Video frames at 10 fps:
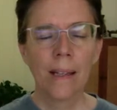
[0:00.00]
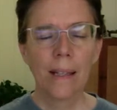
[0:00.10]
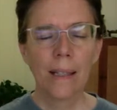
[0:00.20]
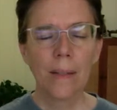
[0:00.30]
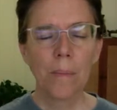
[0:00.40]

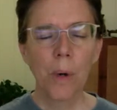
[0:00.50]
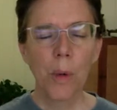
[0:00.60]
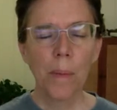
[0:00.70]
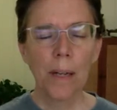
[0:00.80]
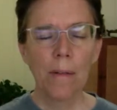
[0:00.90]
this
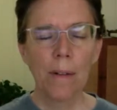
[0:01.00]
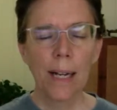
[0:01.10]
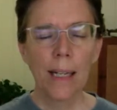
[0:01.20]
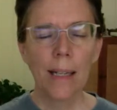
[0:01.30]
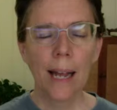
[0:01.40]
moment
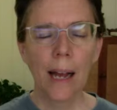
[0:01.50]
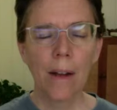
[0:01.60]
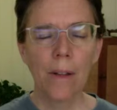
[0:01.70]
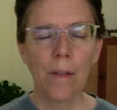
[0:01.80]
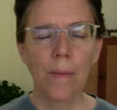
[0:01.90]
right
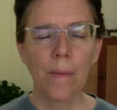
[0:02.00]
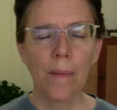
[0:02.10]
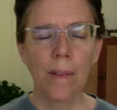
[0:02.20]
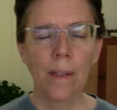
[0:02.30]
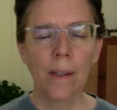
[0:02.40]
now.
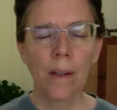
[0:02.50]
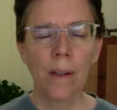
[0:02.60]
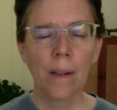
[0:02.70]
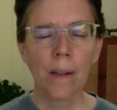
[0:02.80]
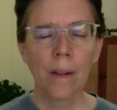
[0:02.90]

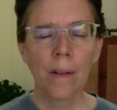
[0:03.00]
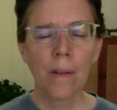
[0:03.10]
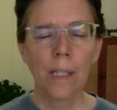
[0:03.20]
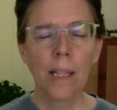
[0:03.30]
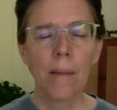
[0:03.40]
It's